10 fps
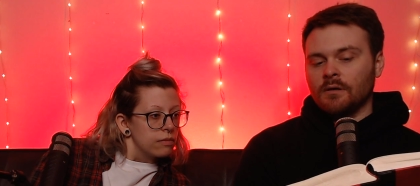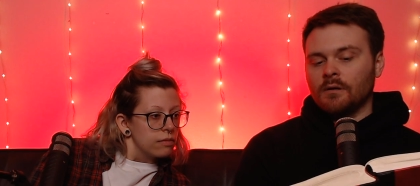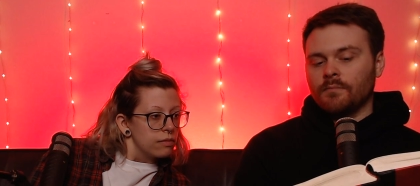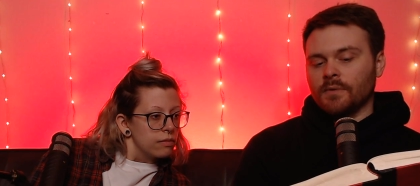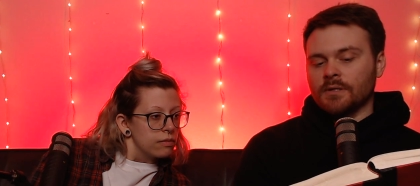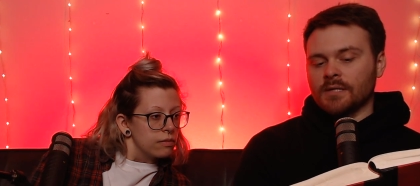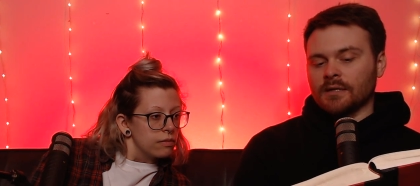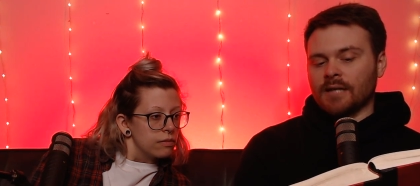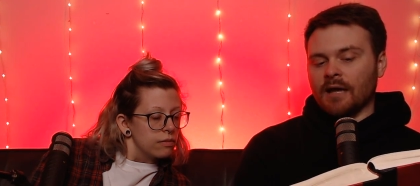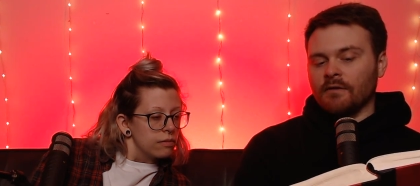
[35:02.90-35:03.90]
Speaker 1: because like
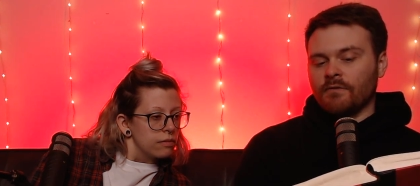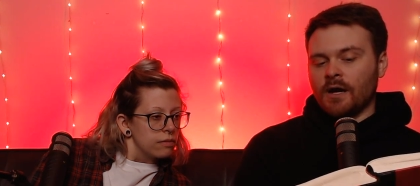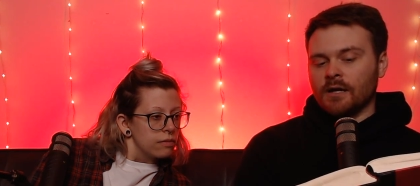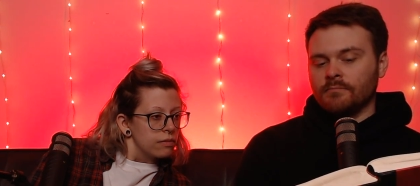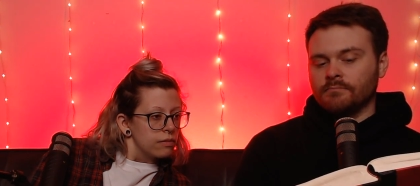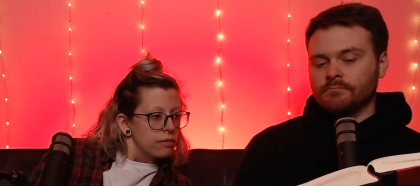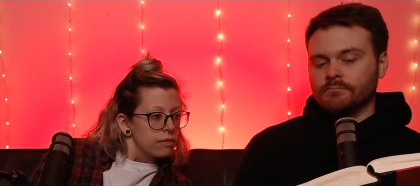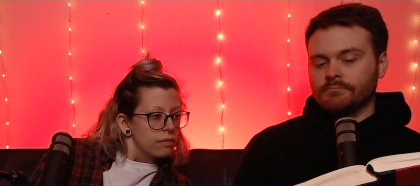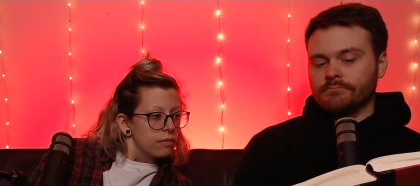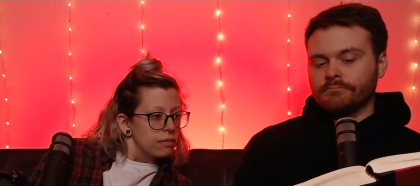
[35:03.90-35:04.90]
diaphragm,
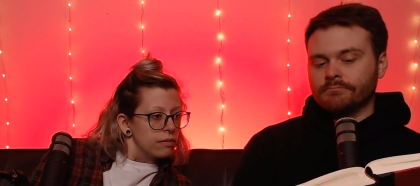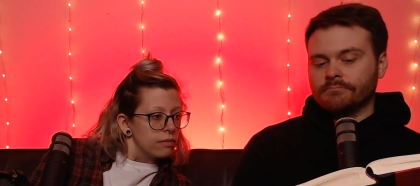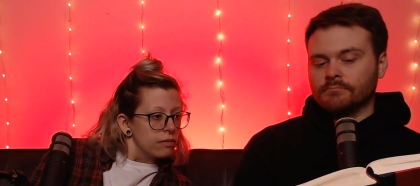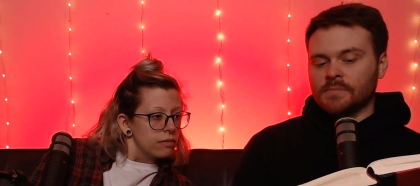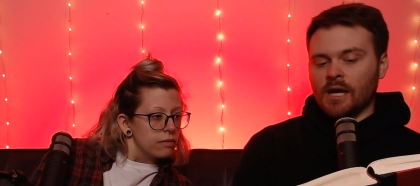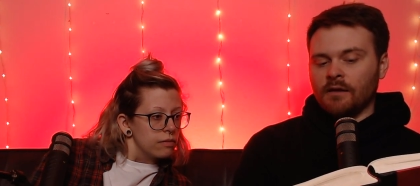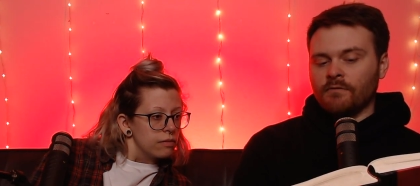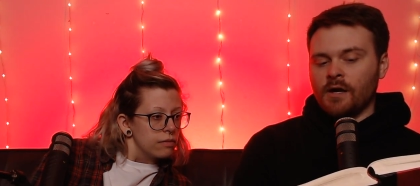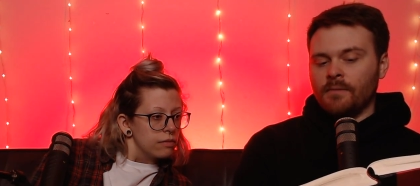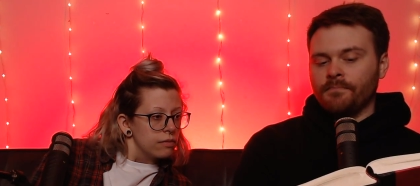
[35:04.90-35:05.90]

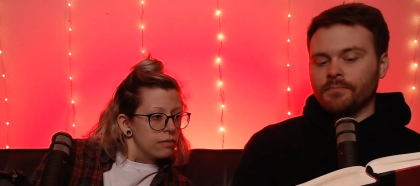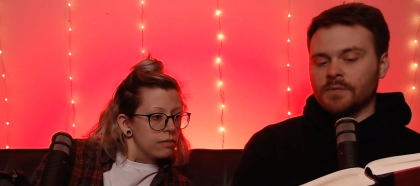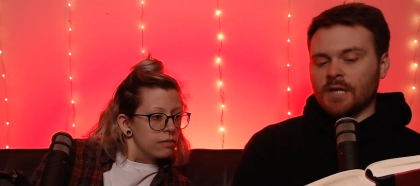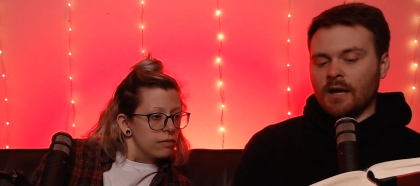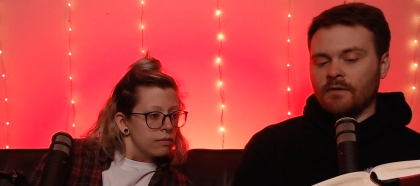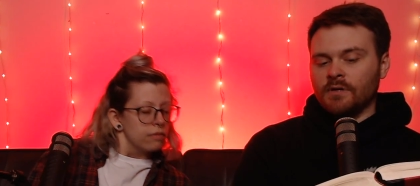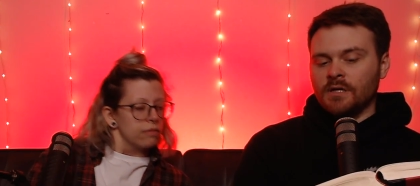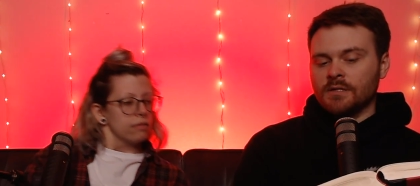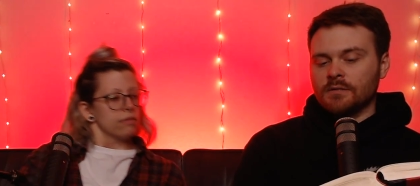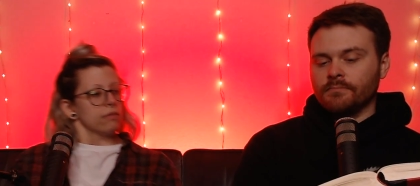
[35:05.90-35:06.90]
diaphragm,
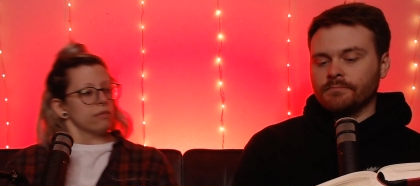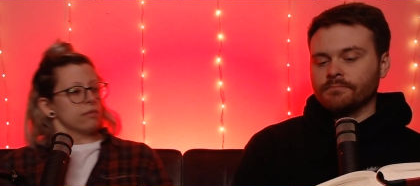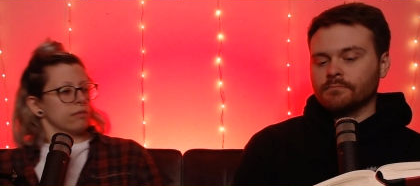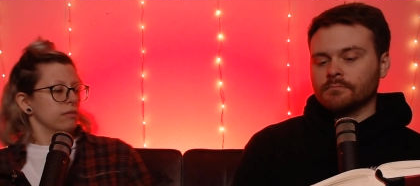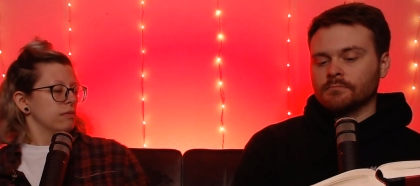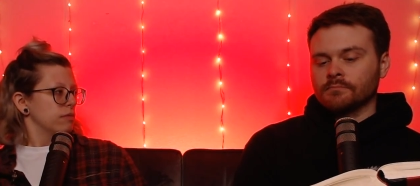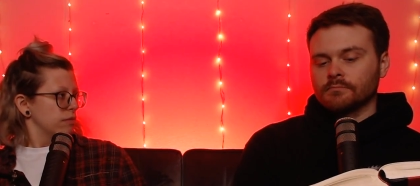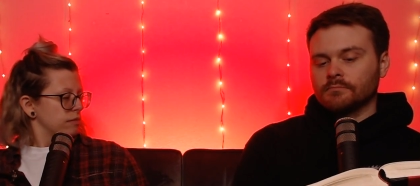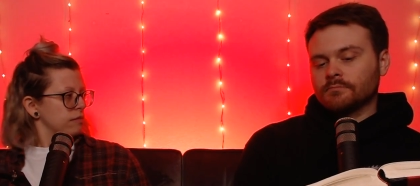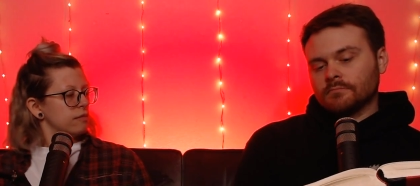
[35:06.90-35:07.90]
diaphanous.
Speaker 2: I'm
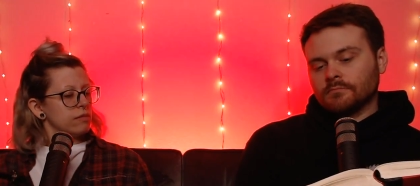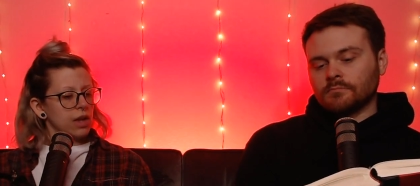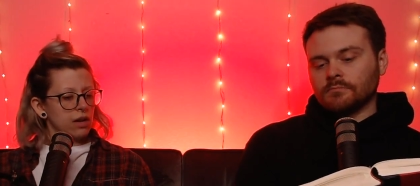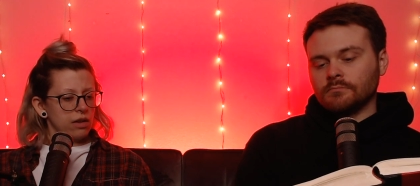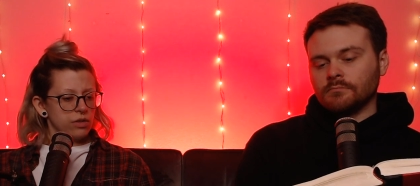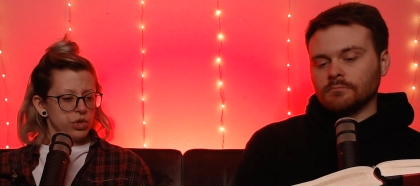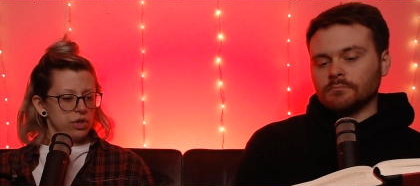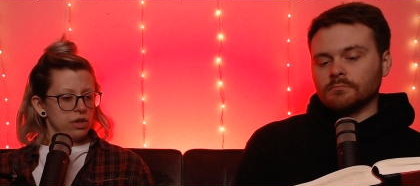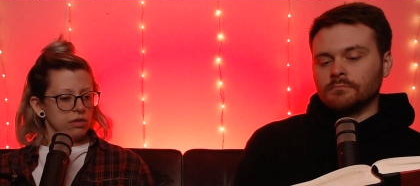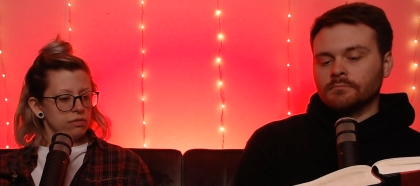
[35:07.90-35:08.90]
not
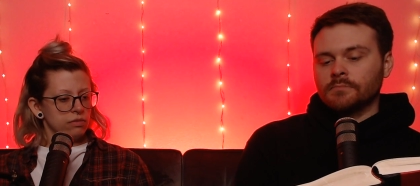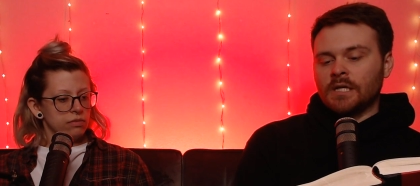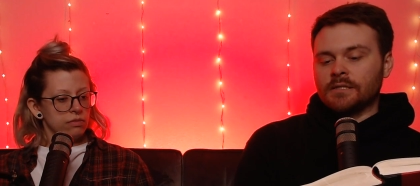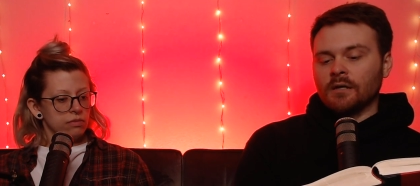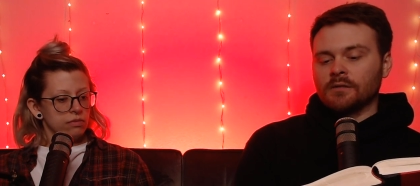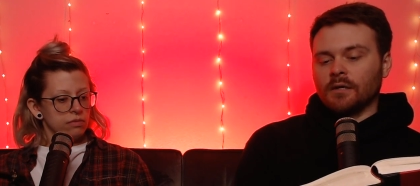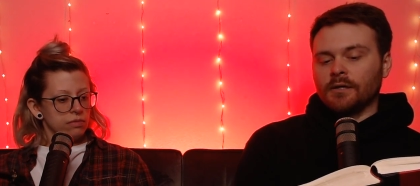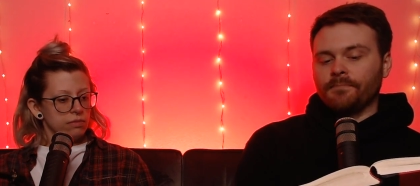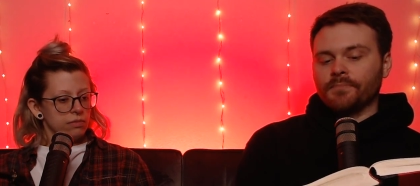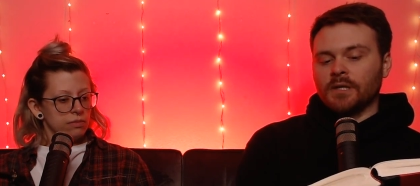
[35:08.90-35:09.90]
sure.
Speaker 1: He tugged on
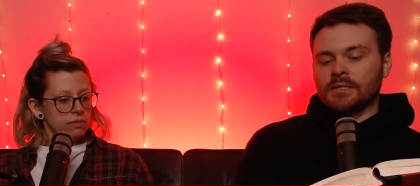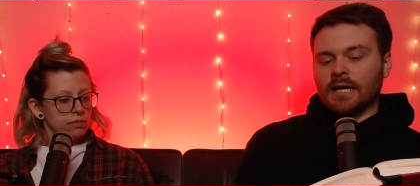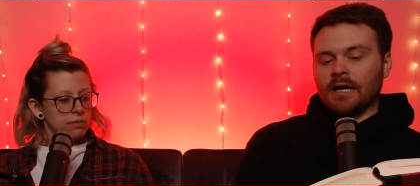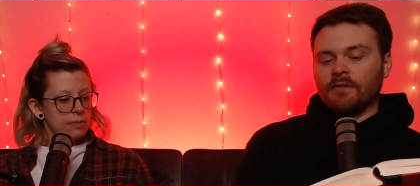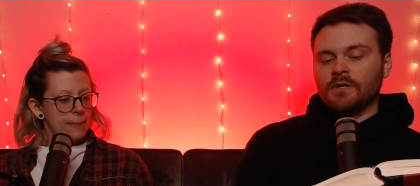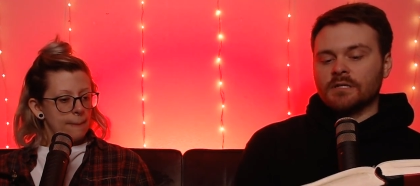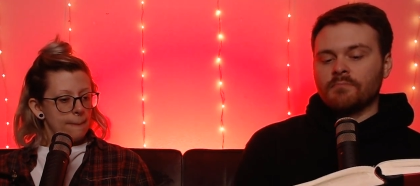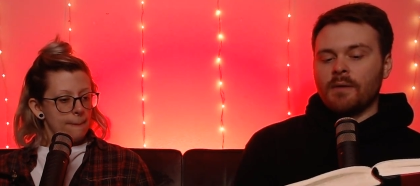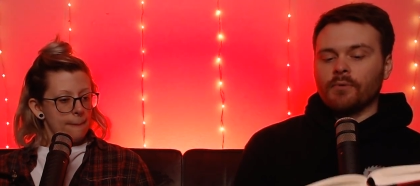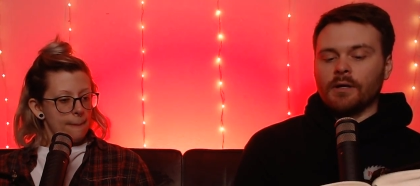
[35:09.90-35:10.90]
it, and a diaphanous
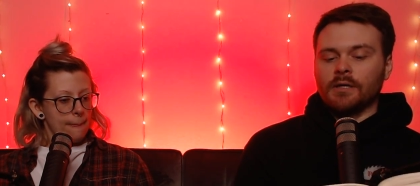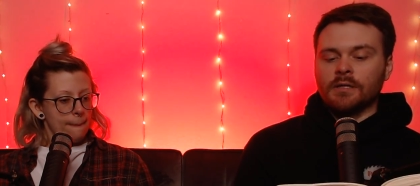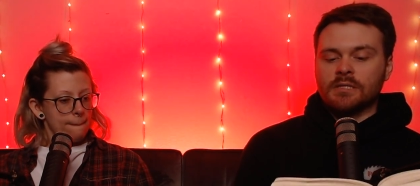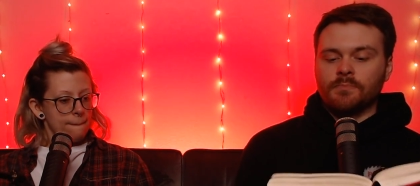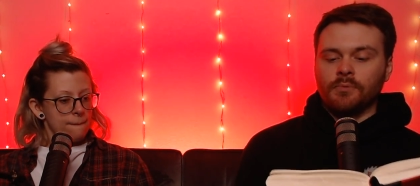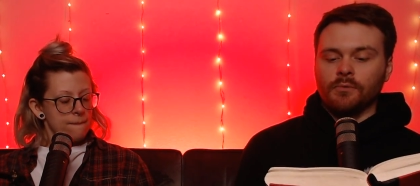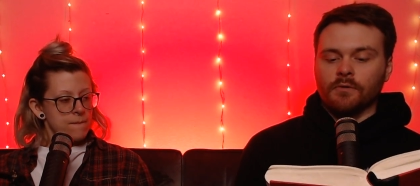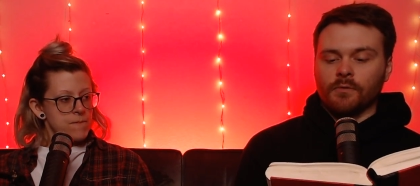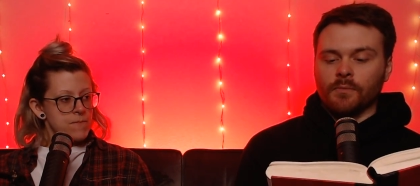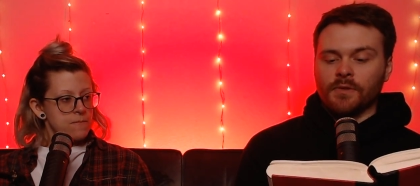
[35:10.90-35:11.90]
membrane unspooled
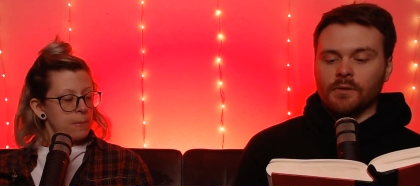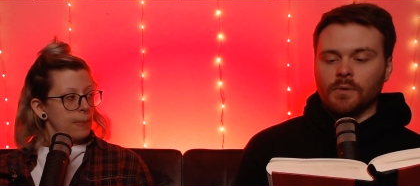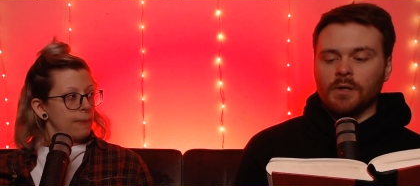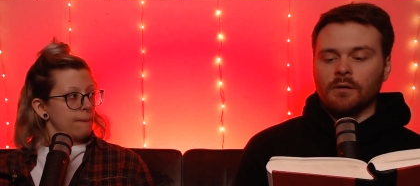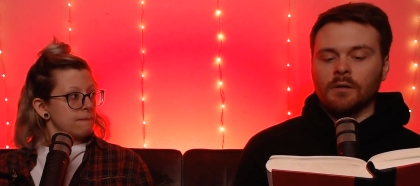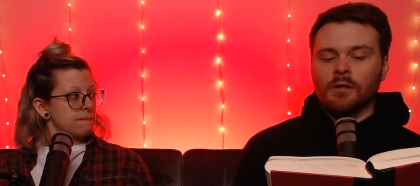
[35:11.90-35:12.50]
from within the wall.